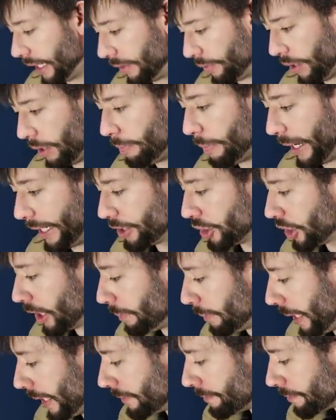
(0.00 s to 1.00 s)
Uh, we pay
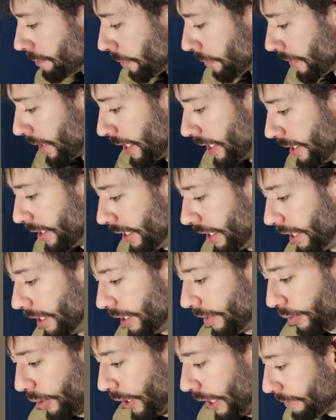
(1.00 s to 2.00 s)
shipping.
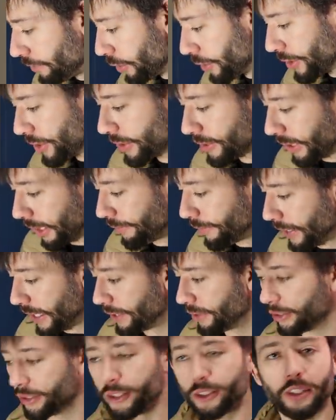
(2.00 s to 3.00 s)
We'll have to stuff it
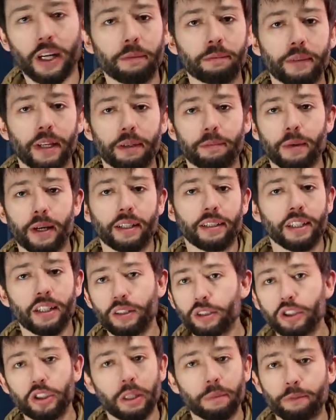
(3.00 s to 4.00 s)
into something, but
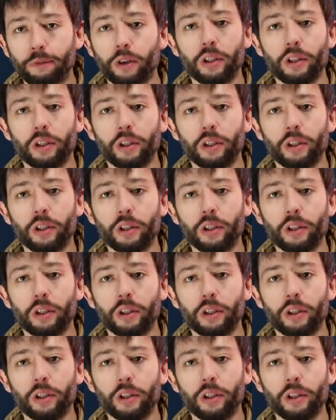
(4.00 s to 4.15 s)
it'll ship